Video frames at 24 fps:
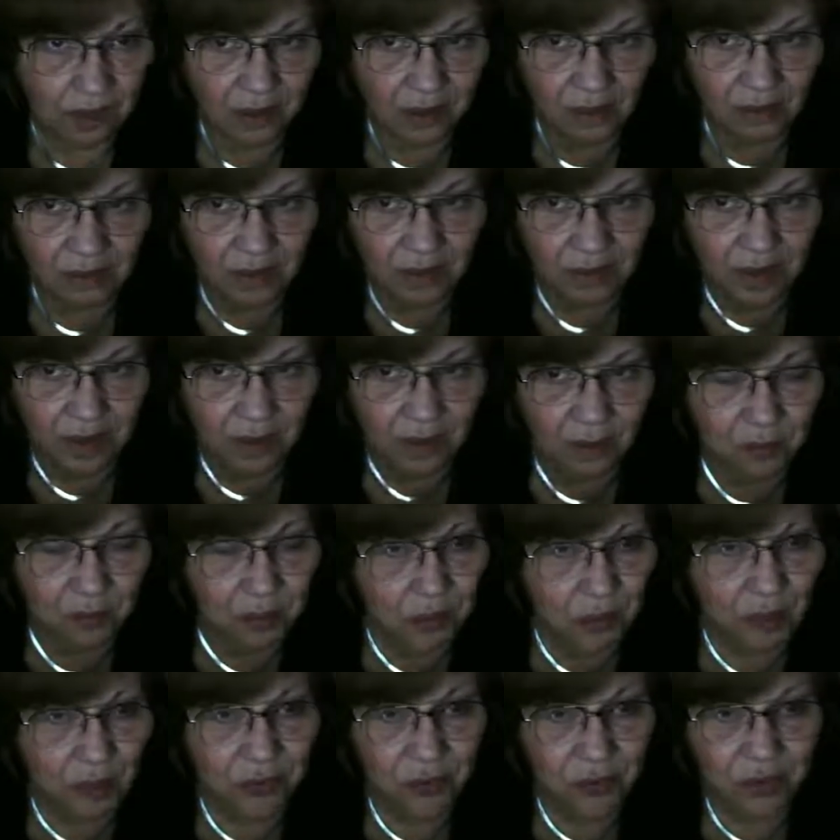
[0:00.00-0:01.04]
The name
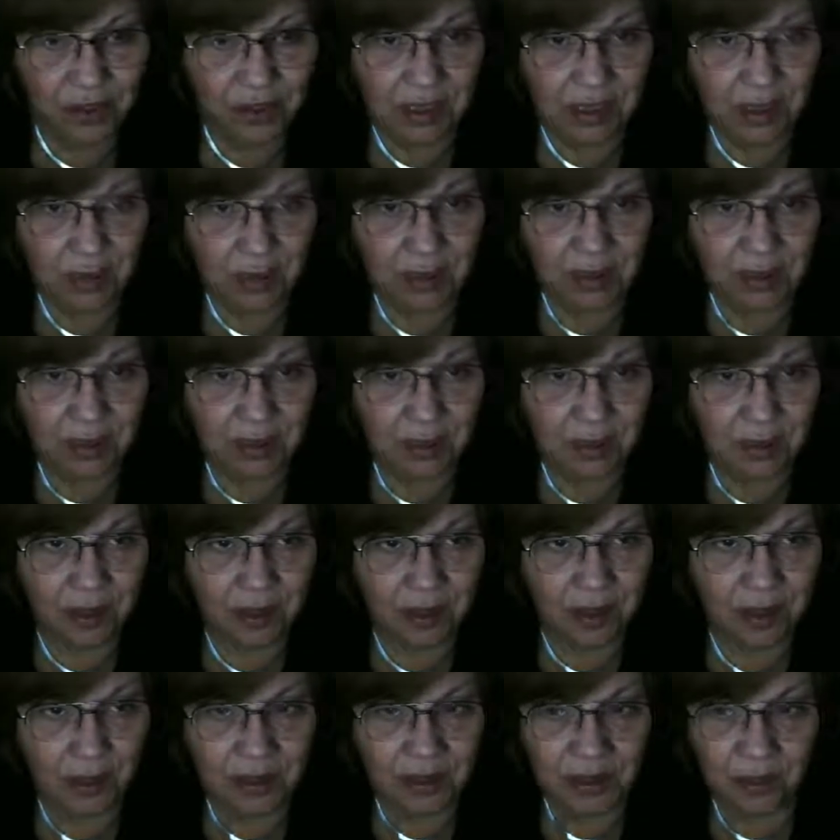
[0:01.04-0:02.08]
Boulder keeps coming
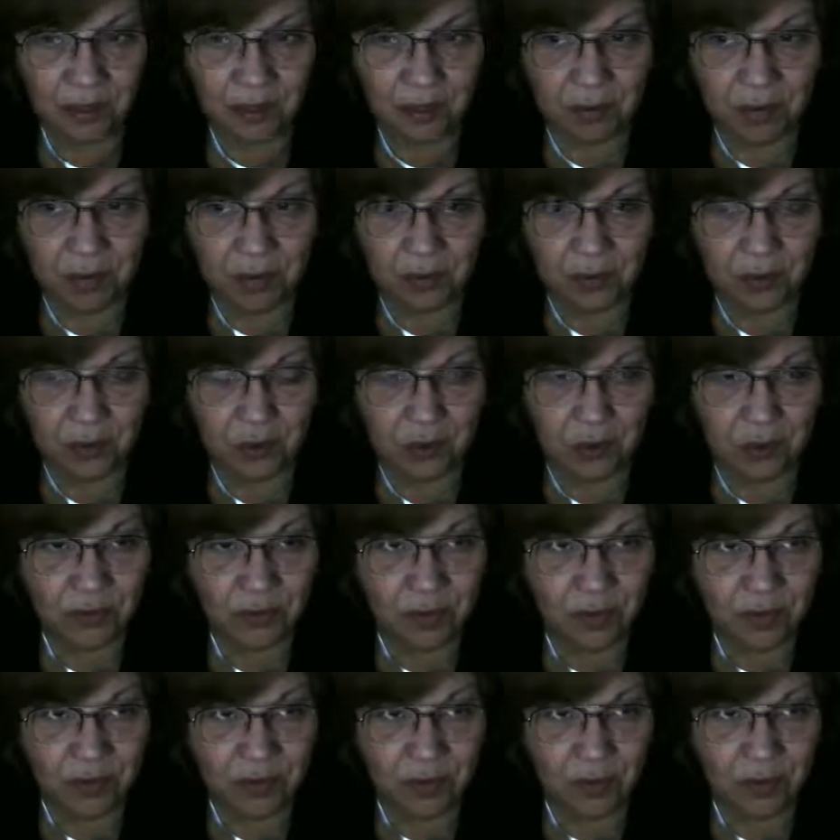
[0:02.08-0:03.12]
up, so I'm not sure what
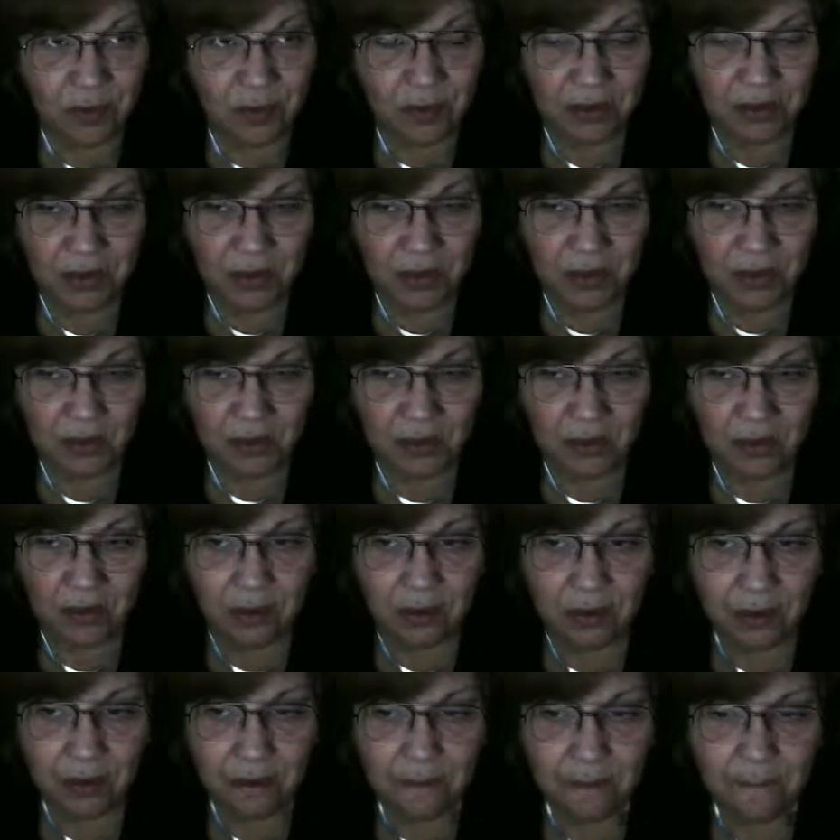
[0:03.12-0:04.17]
that's about either.
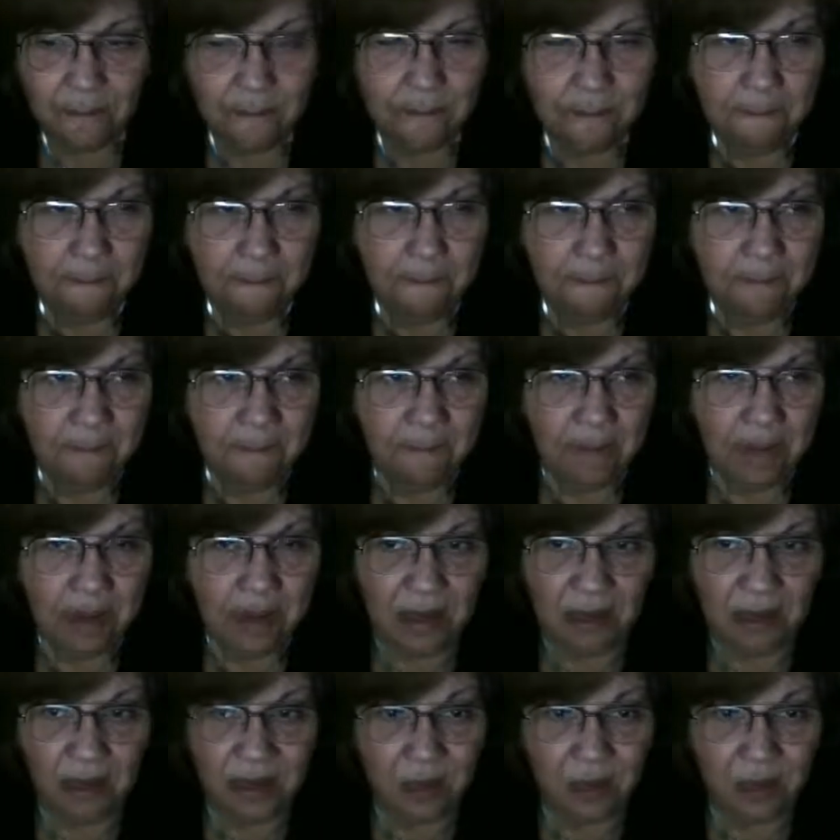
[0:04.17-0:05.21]

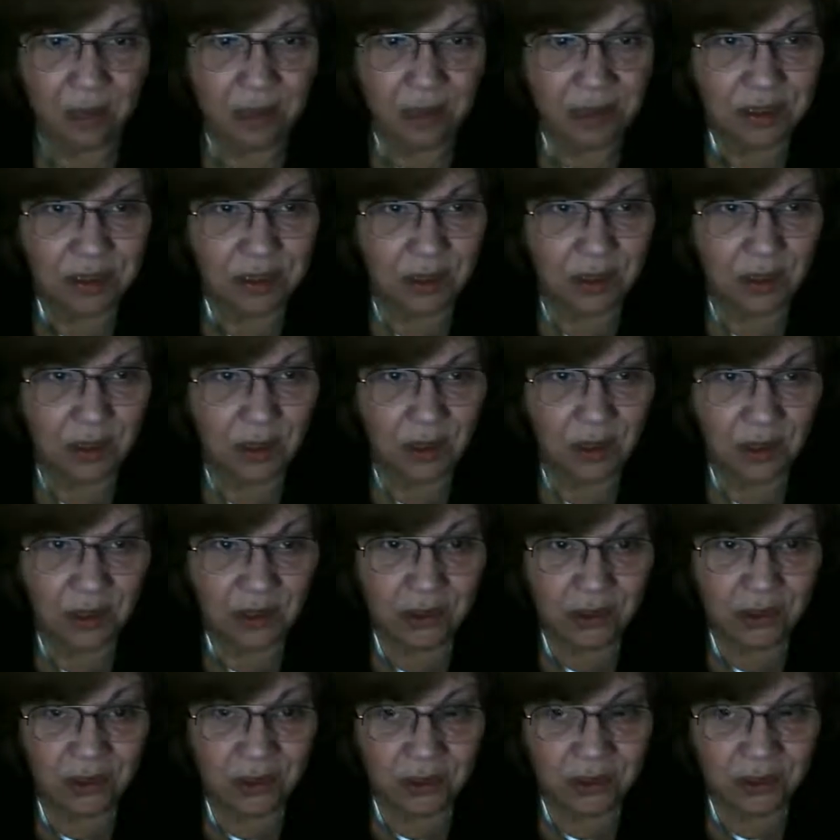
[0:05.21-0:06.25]
And if someone's going to watch
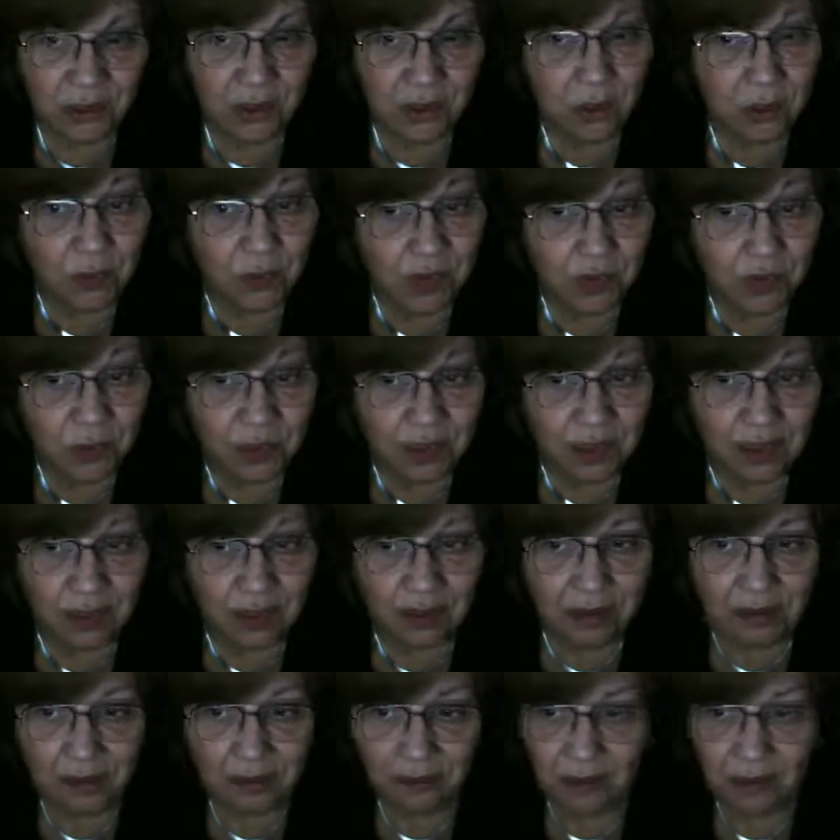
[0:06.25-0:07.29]
this in the
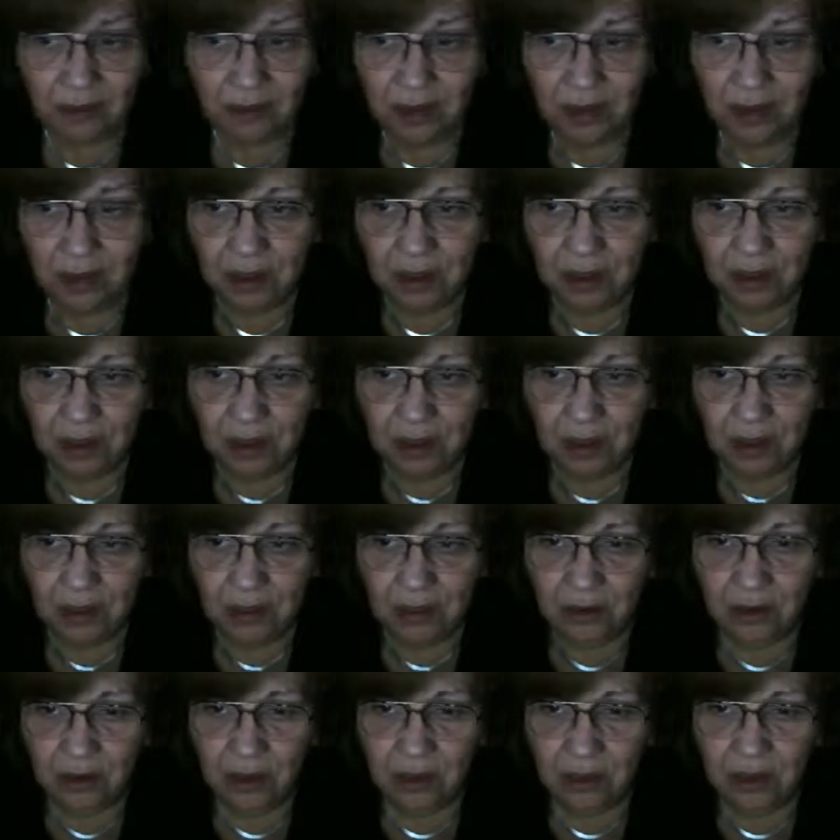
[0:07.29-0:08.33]
replay,
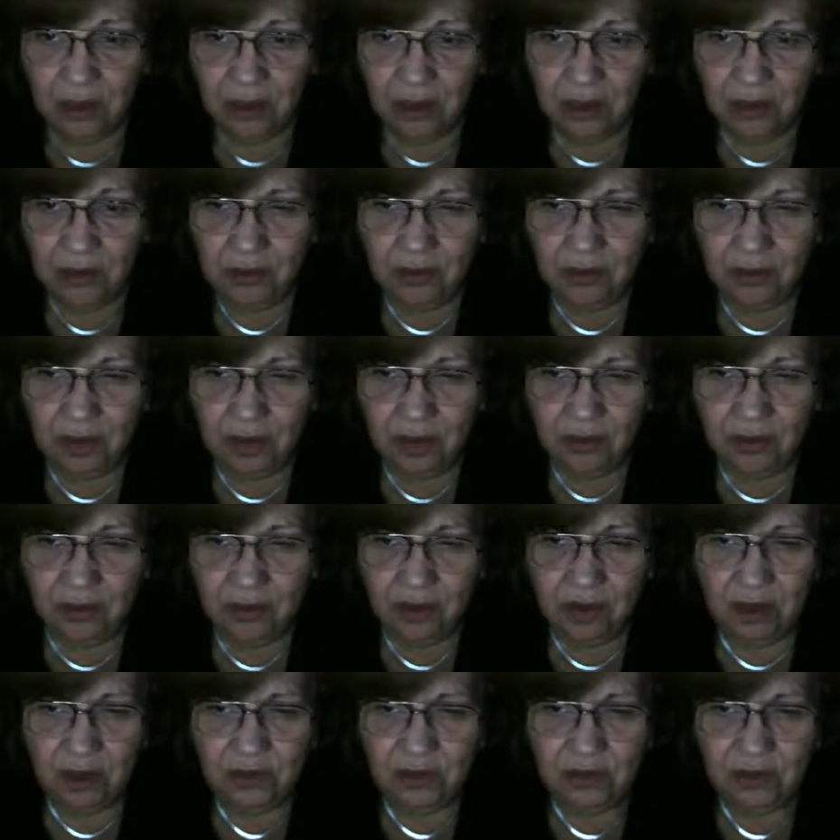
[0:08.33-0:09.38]
could be
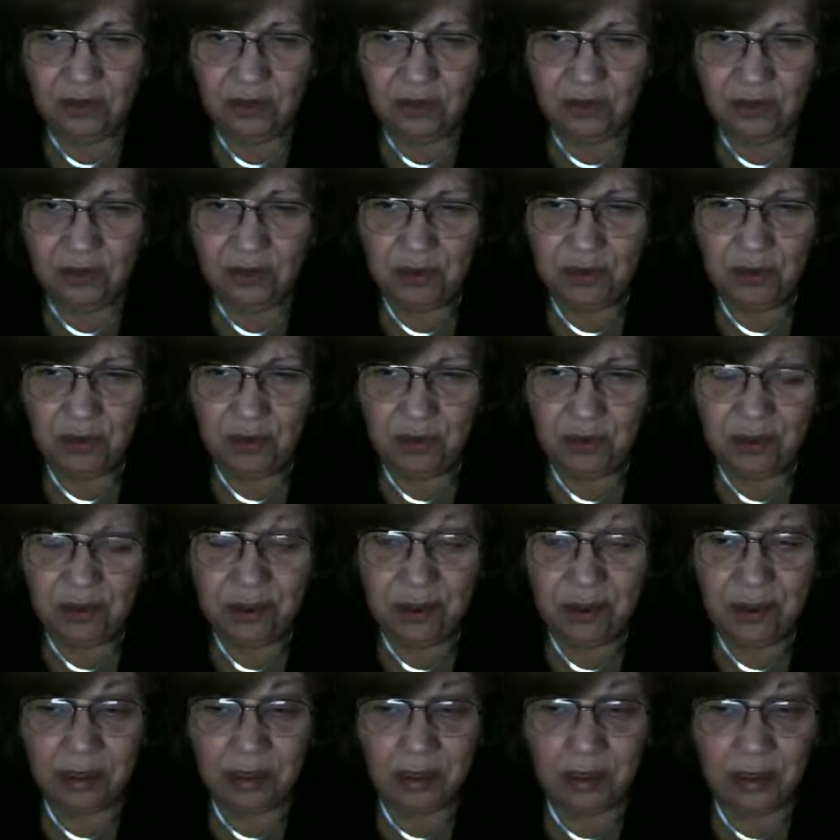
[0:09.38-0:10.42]
undercover officer, the only
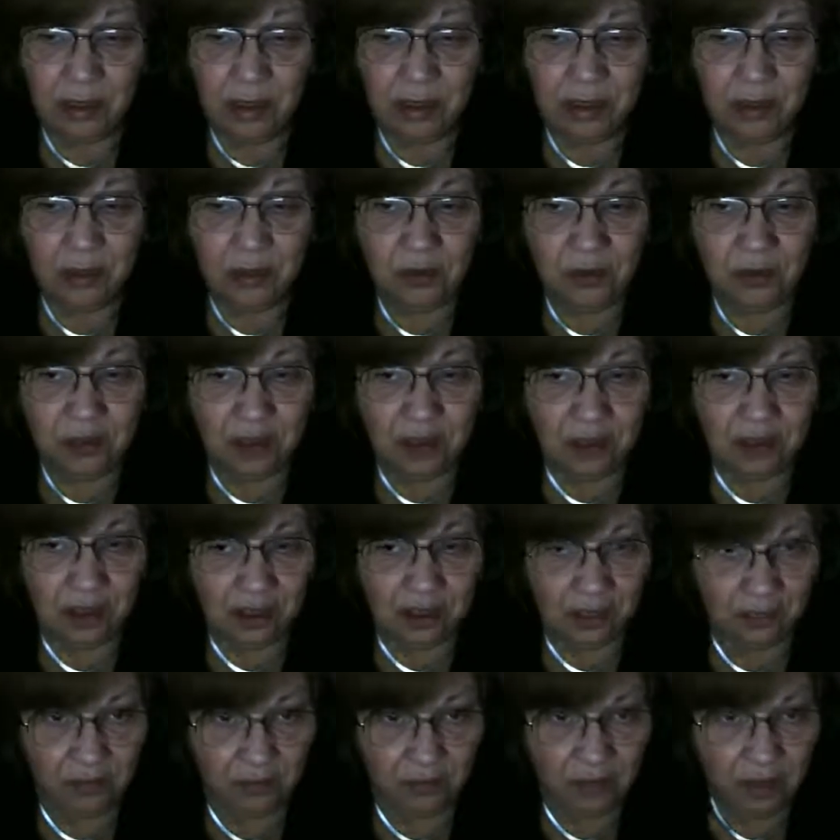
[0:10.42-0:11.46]
Dan I know is
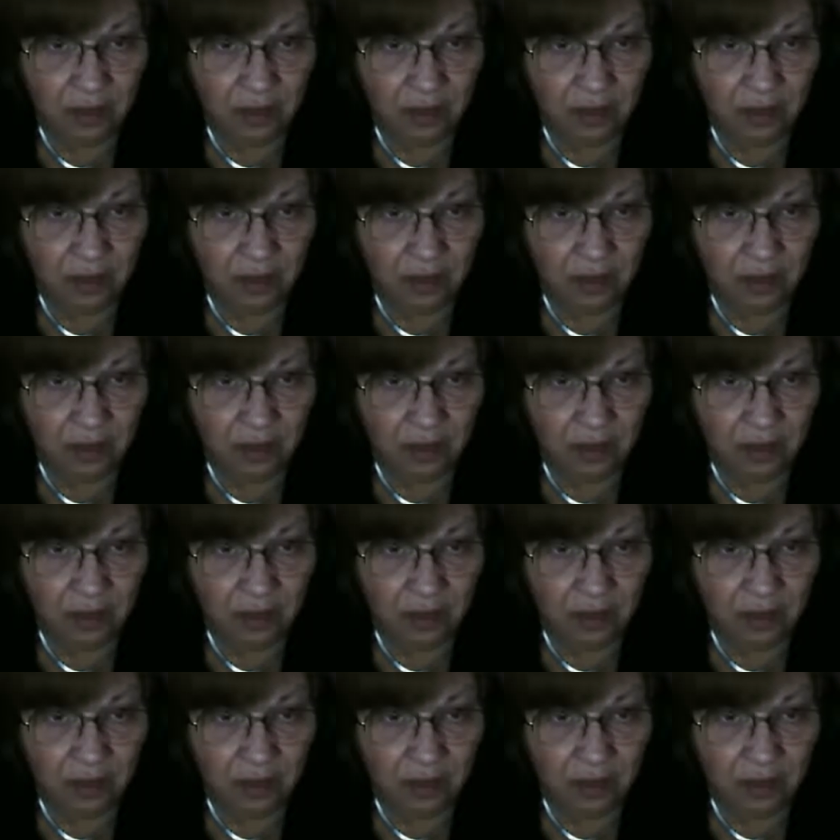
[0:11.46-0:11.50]
alive.